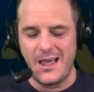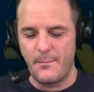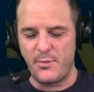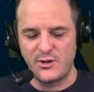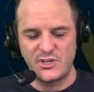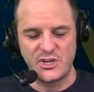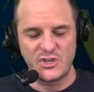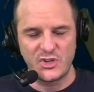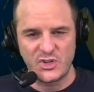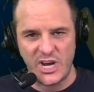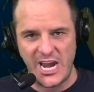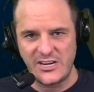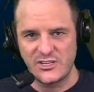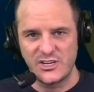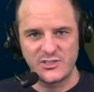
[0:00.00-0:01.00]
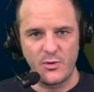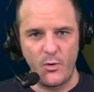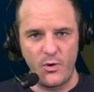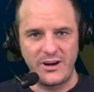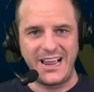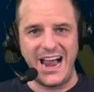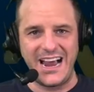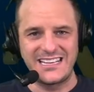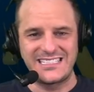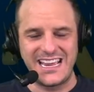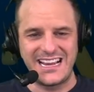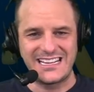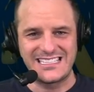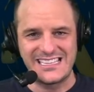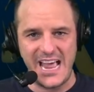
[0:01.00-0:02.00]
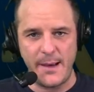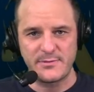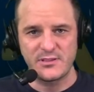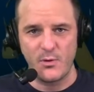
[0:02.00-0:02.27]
position changes or guys taking snaps,